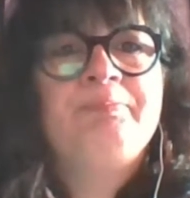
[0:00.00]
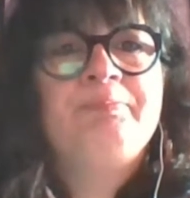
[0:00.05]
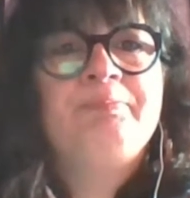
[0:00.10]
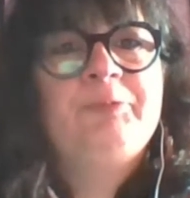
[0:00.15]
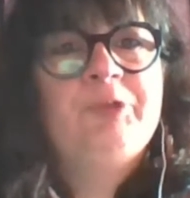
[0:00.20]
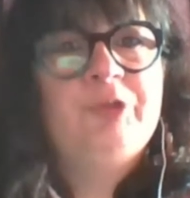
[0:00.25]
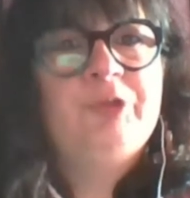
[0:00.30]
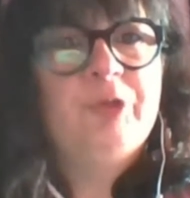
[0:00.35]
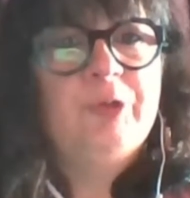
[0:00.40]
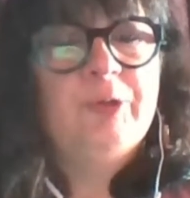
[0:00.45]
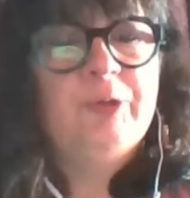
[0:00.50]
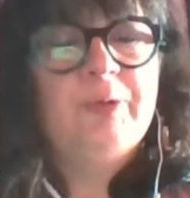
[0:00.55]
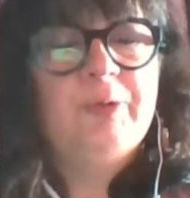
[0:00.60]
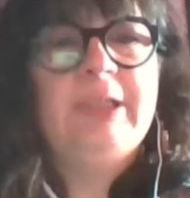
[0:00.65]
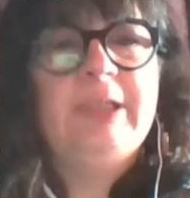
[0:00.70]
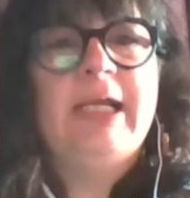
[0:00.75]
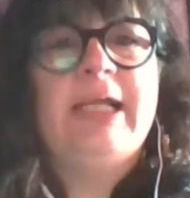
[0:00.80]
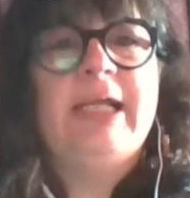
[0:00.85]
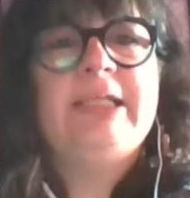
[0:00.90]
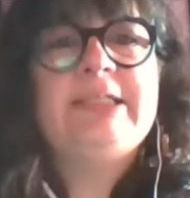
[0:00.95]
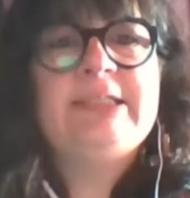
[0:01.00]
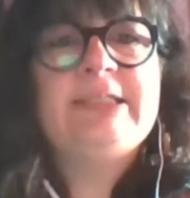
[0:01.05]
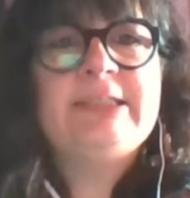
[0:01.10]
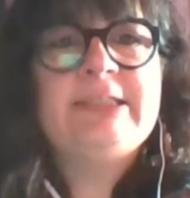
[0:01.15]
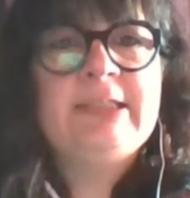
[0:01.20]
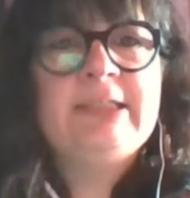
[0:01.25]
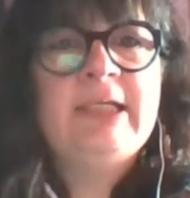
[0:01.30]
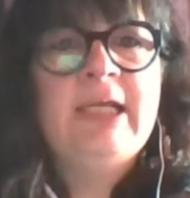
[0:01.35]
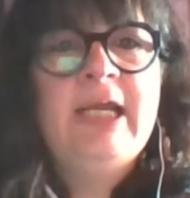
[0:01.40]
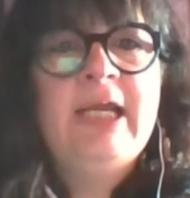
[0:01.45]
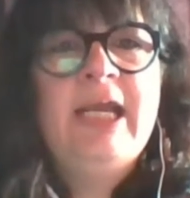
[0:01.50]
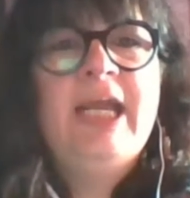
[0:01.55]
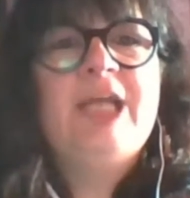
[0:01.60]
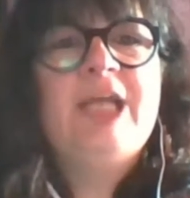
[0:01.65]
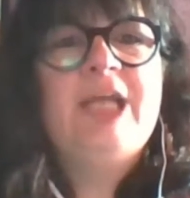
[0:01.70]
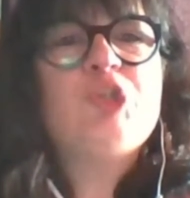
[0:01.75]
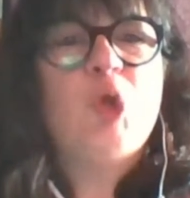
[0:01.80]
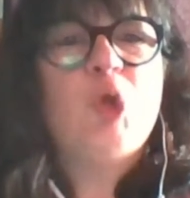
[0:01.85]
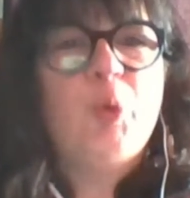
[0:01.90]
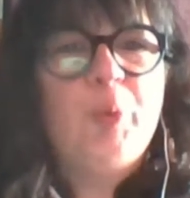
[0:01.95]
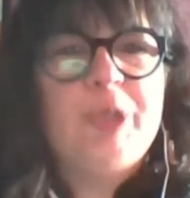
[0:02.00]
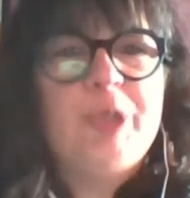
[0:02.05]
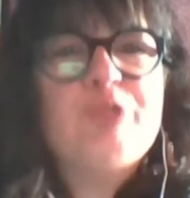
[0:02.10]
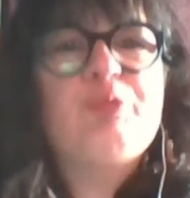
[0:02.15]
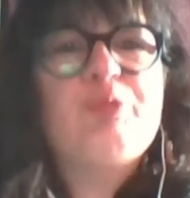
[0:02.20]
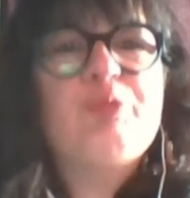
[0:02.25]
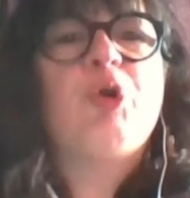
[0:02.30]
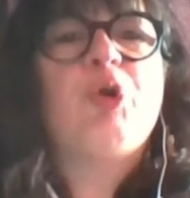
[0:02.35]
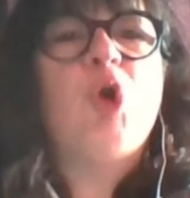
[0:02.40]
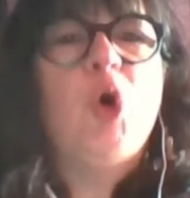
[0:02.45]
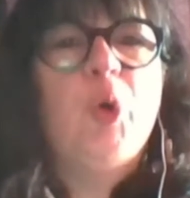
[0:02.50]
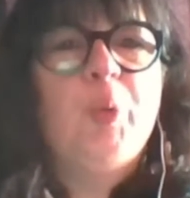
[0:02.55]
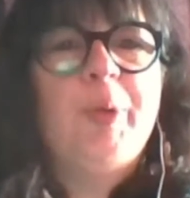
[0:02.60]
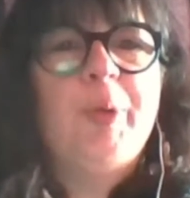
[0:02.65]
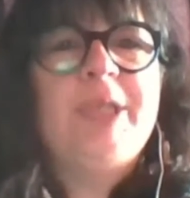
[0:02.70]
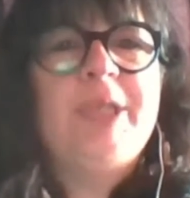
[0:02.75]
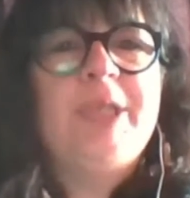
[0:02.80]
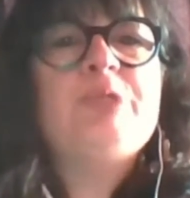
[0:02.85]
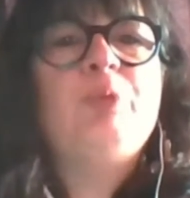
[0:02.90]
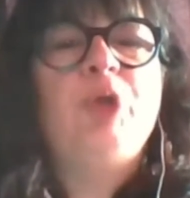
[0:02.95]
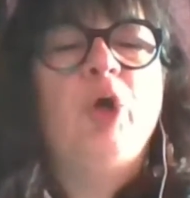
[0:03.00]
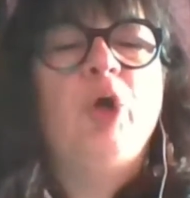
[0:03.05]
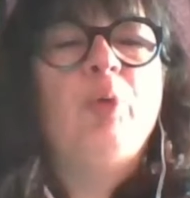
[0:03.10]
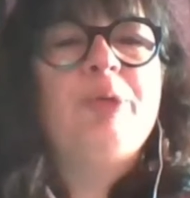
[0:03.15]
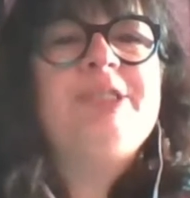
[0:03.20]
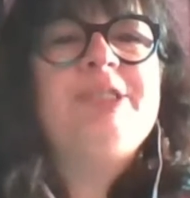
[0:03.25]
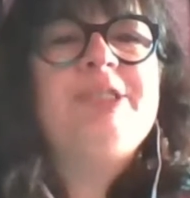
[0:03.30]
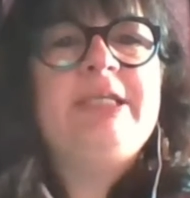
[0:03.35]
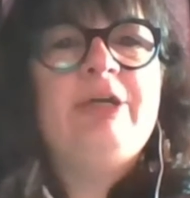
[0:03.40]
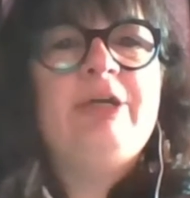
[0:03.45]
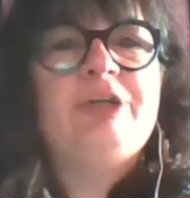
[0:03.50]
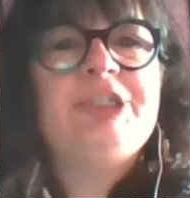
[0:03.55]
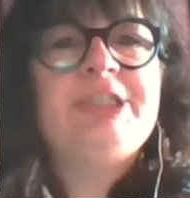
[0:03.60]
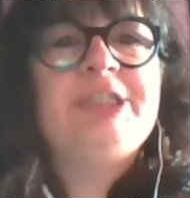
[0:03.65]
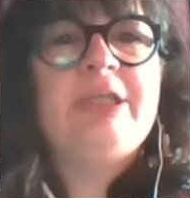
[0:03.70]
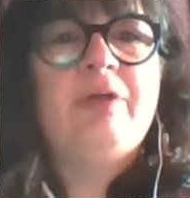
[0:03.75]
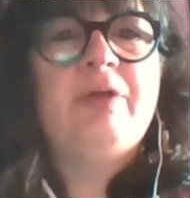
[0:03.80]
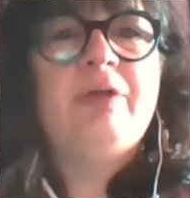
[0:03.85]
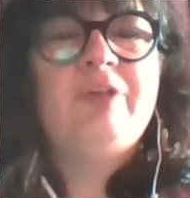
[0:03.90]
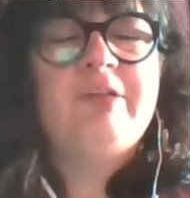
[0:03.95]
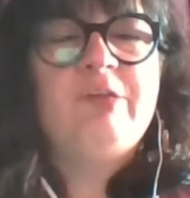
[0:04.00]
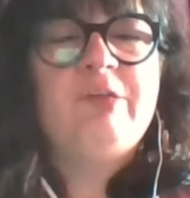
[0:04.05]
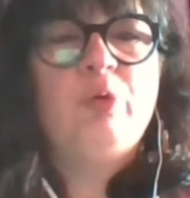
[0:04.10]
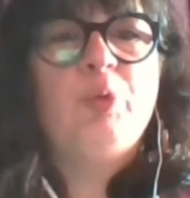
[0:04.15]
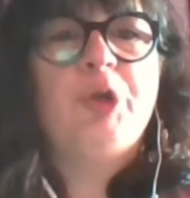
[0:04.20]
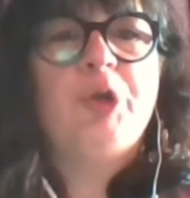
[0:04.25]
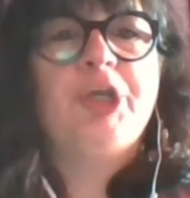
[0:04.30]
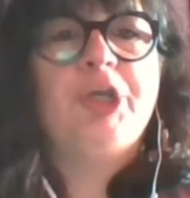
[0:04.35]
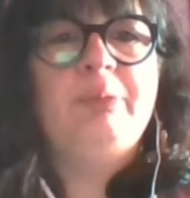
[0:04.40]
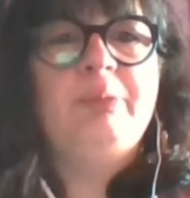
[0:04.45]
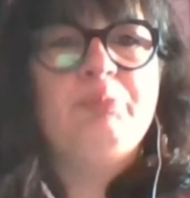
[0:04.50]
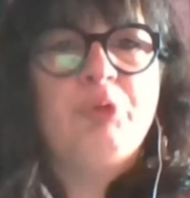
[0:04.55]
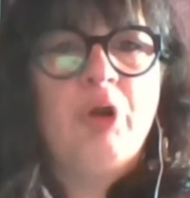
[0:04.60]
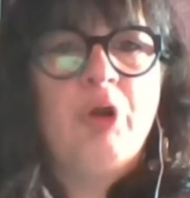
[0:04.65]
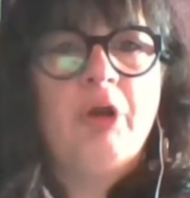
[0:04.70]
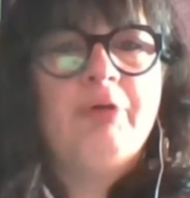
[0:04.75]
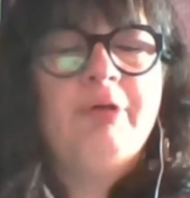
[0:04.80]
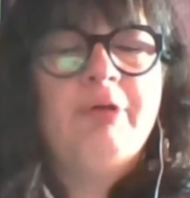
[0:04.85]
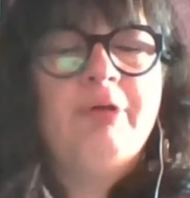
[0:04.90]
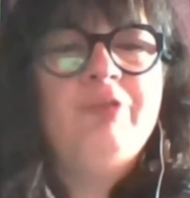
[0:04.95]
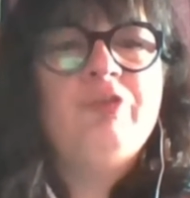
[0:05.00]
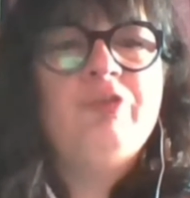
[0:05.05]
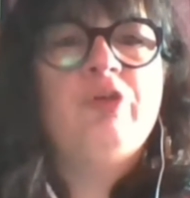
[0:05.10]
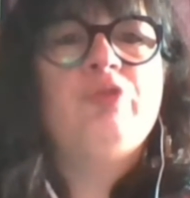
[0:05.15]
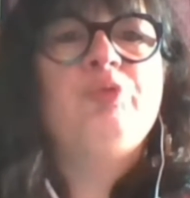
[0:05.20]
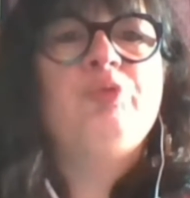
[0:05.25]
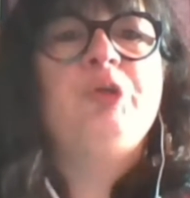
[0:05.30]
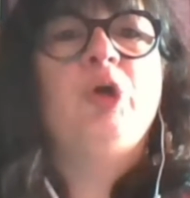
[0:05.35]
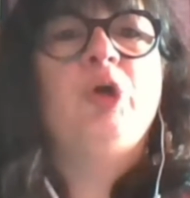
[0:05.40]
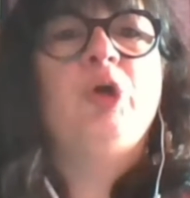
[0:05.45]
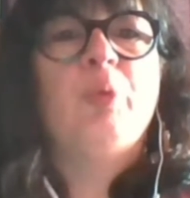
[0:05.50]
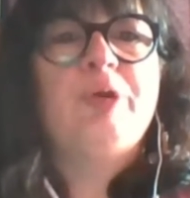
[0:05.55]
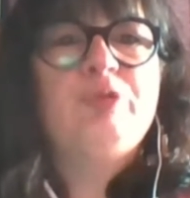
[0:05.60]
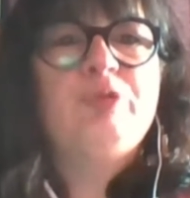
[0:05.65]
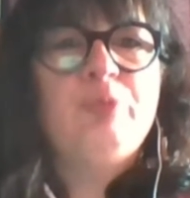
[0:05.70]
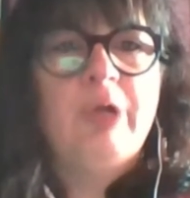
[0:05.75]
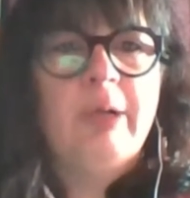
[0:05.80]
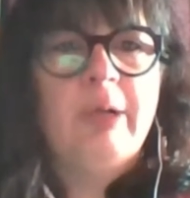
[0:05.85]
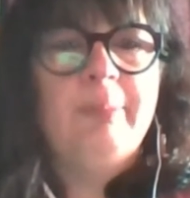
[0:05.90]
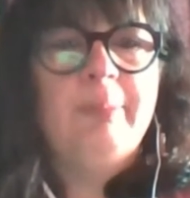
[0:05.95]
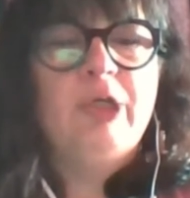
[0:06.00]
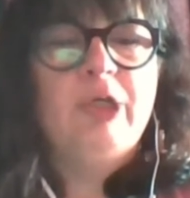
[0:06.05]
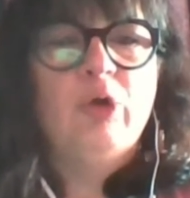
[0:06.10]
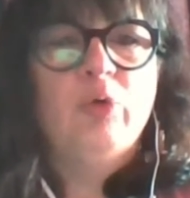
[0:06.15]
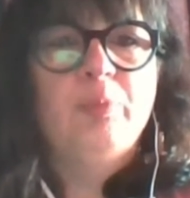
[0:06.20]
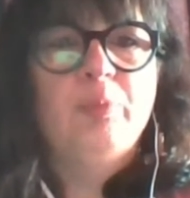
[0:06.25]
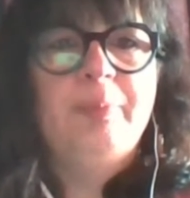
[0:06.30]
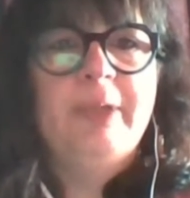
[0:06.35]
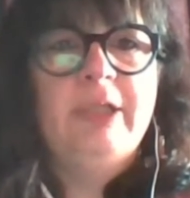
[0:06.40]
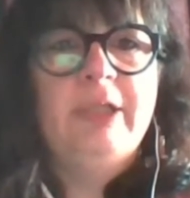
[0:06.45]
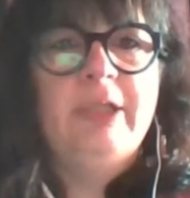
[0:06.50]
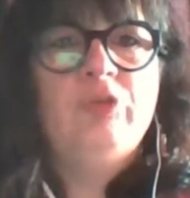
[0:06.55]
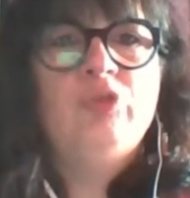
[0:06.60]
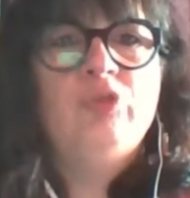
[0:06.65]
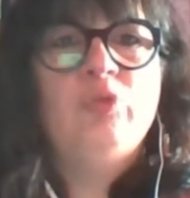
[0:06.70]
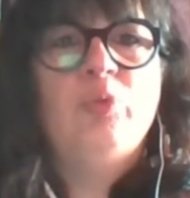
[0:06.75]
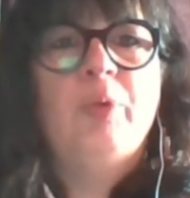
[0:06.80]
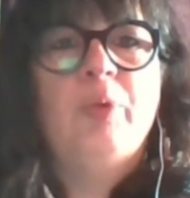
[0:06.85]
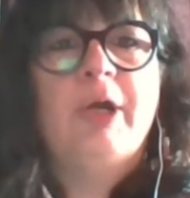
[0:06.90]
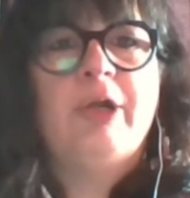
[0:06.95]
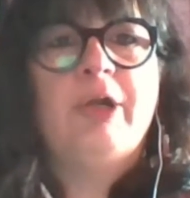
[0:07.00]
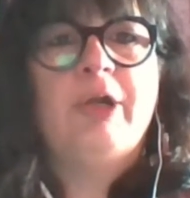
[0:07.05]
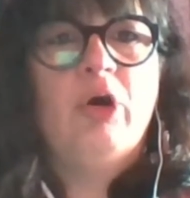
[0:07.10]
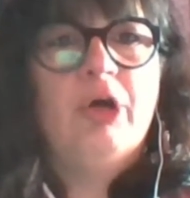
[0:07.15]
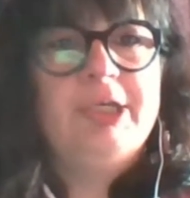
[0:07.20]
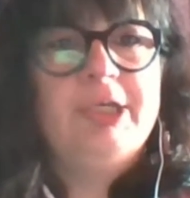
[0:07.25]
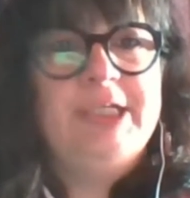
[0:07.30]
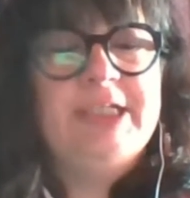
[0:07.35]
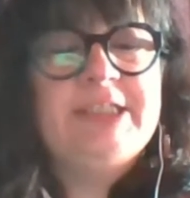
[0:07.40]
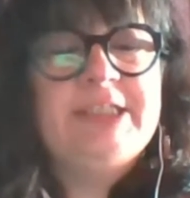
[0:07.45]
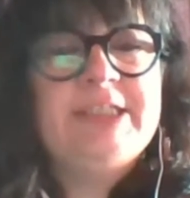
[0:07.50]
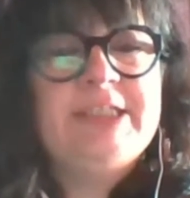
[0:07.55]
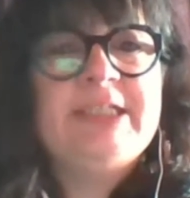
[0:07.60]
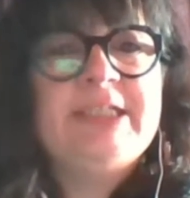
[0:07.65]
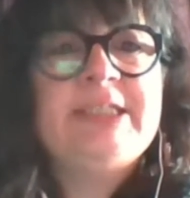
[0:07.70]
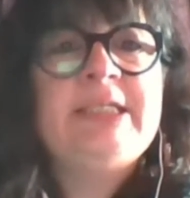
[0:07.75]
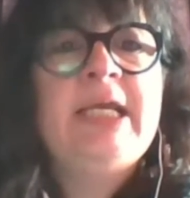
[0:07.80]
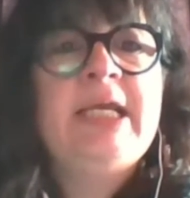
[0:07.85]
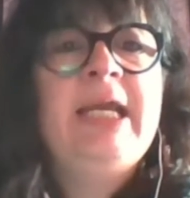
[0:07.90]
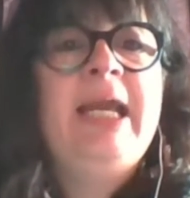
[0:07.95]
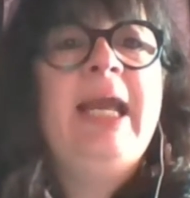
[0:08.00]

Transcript: So we always see ourselves as a work in progress, because we always want to be open to what audiences